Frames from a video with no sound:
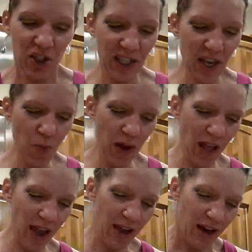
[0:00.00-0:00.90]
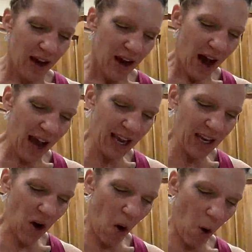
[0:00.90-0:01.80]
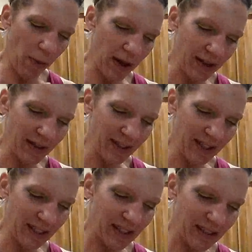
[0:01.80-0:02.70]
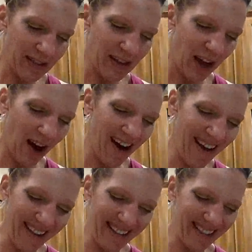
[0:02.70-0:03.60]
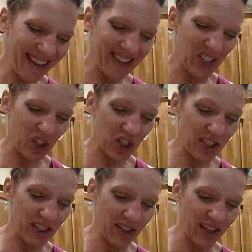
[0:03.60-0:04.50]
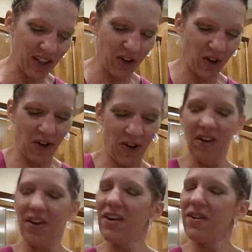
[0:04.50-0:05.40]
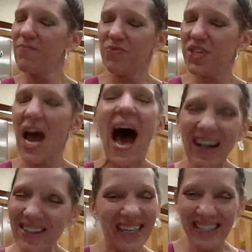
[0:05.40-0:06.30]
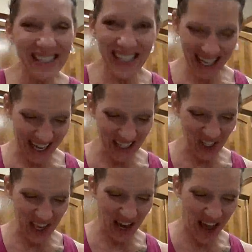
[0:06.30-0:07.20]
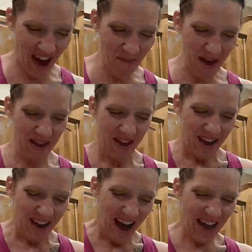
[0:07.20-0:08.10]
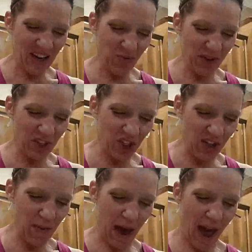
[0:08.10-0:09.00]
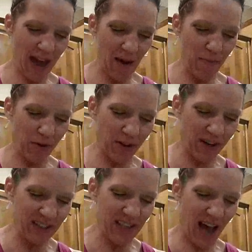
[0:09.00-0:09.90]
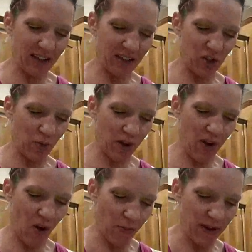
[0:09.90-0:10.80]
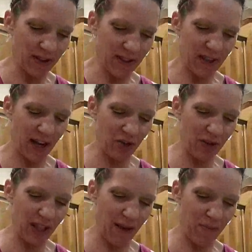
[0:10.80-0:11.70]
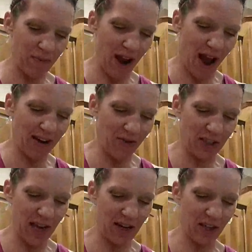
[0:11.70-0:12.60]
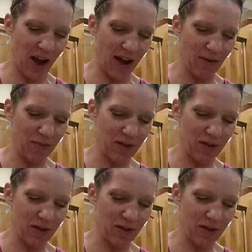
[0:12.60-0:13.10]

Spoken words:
Just like when like I eat almonds, it's such a silly little talent I like to think I have, but I can reach into the bag and pull out exactly 20 almonds. I do it like 9 out of 10 times.